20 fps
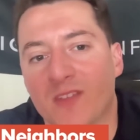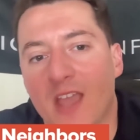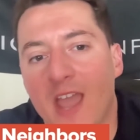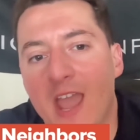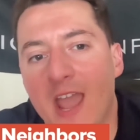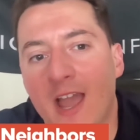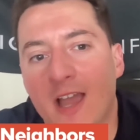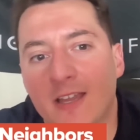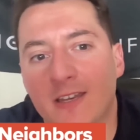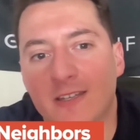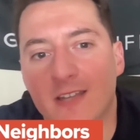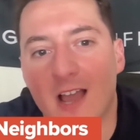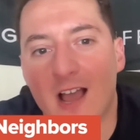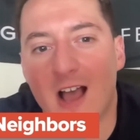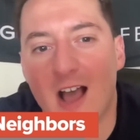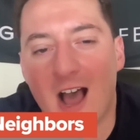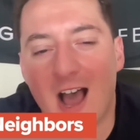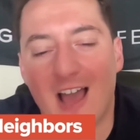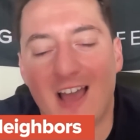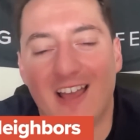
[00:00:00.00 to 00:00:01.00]
And
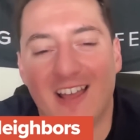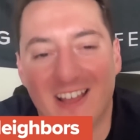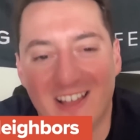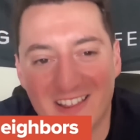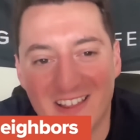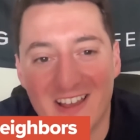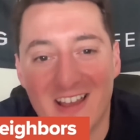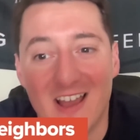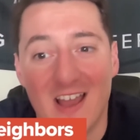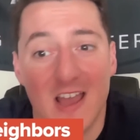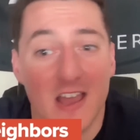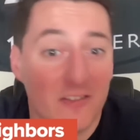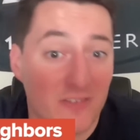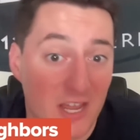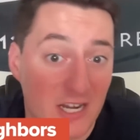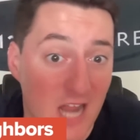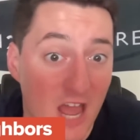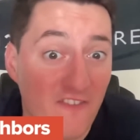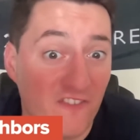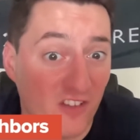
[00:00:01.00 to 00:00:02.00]

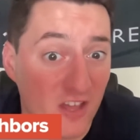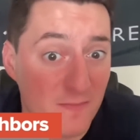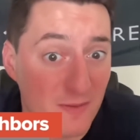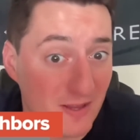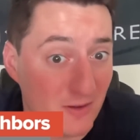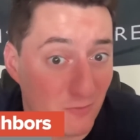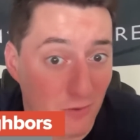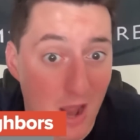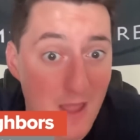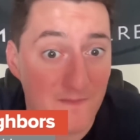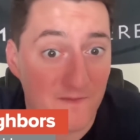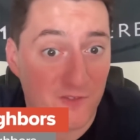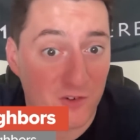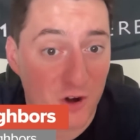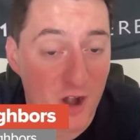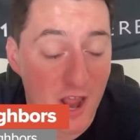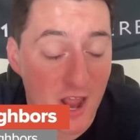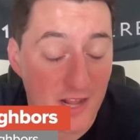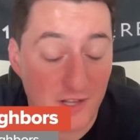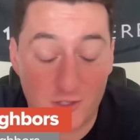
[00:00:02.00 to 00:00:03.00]
they'd definitely be ripe for
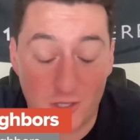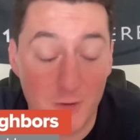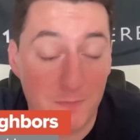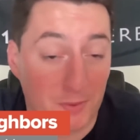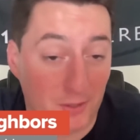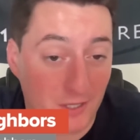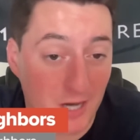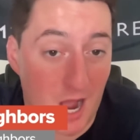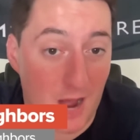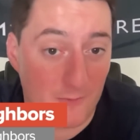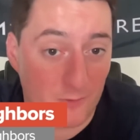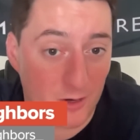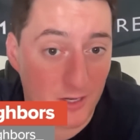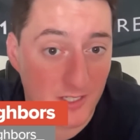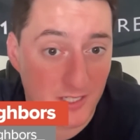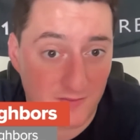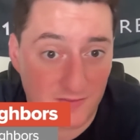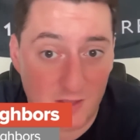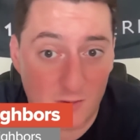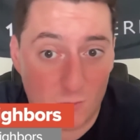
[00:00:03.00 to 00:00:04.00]
a super conference
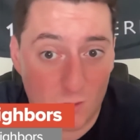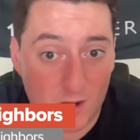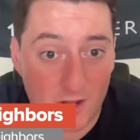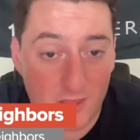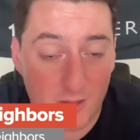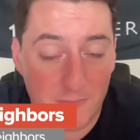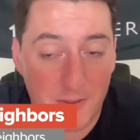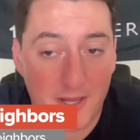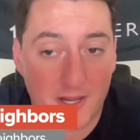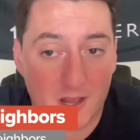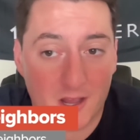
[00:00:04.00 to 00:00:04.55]
if they wanted to pick,